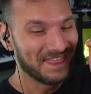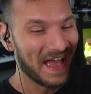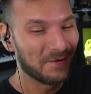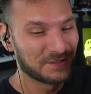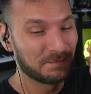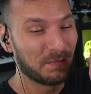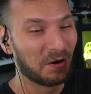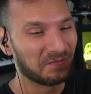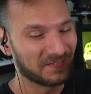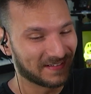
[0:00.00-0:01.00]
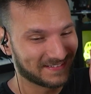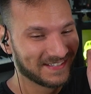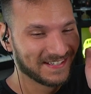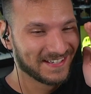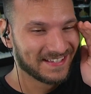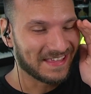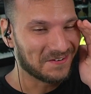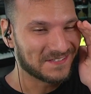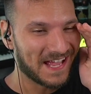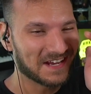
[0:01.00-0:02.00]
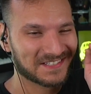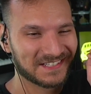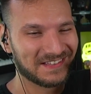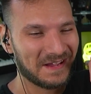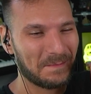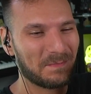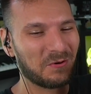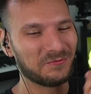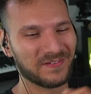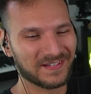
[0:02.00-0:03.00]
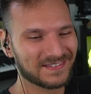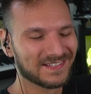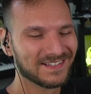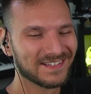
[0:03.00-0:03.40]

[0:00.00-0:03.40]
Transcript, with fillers: that was perfect. That was actually like perfect.